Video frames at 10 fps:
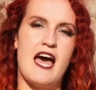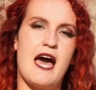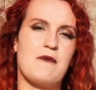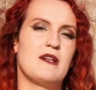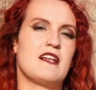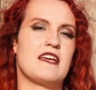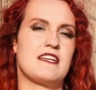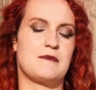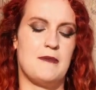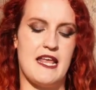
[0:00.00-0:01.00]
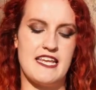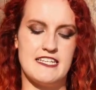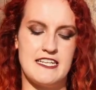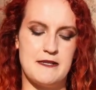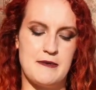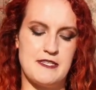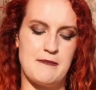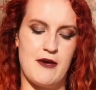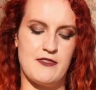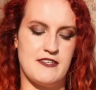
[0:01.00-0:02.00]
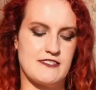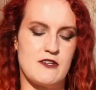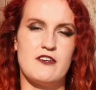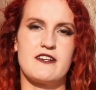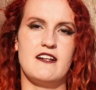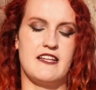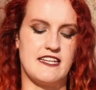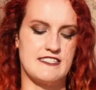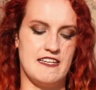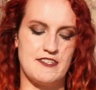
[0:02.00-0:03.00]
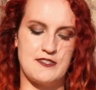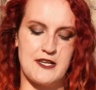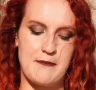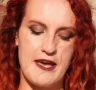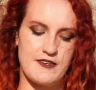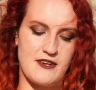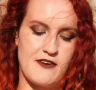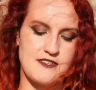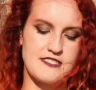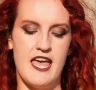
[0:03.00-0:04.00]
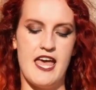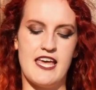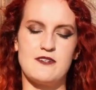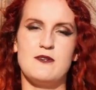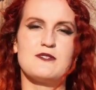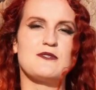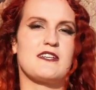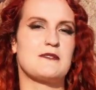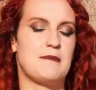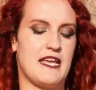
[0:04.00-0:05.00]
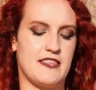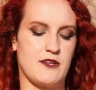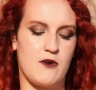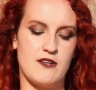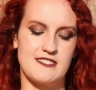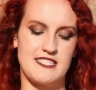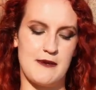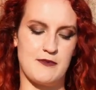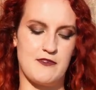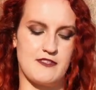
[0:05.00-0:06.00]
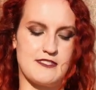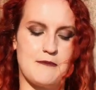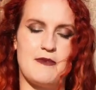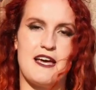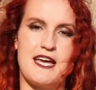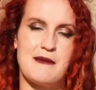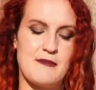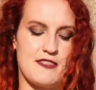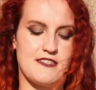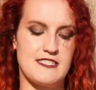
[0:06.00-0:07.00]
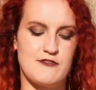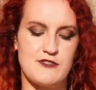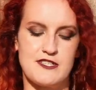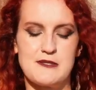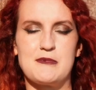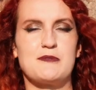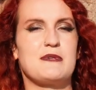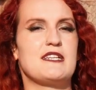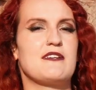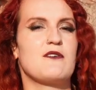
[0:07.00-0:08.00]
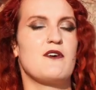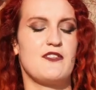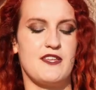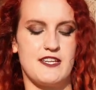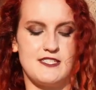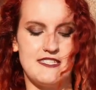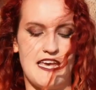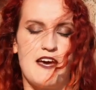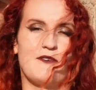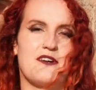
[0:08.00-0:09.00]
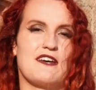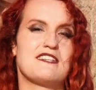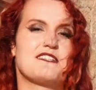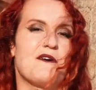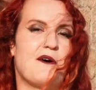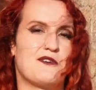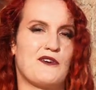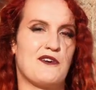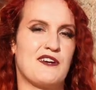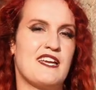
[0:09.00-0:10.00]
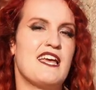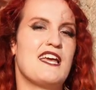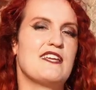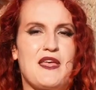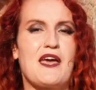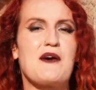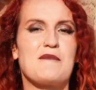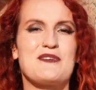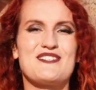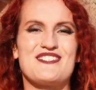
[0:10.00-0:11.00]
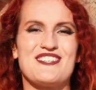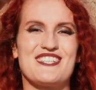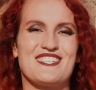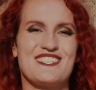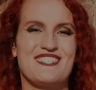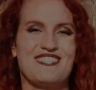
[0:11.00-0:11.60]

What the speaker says: I will explain a little bit about the historical and literary background and also explain the concept of the sublime and the difference between Gothic terror and horror. I hope you enjoy it.